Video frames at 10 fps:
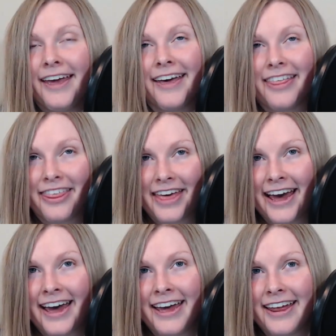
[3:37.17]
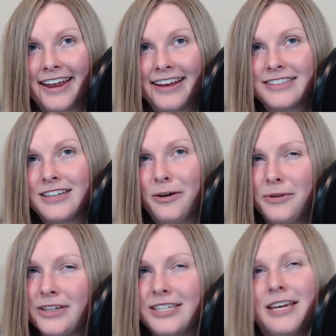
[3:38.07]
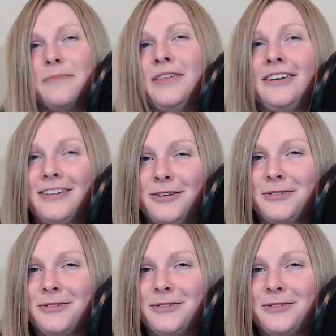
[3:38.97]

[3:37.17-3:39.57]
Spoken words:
That is not really something you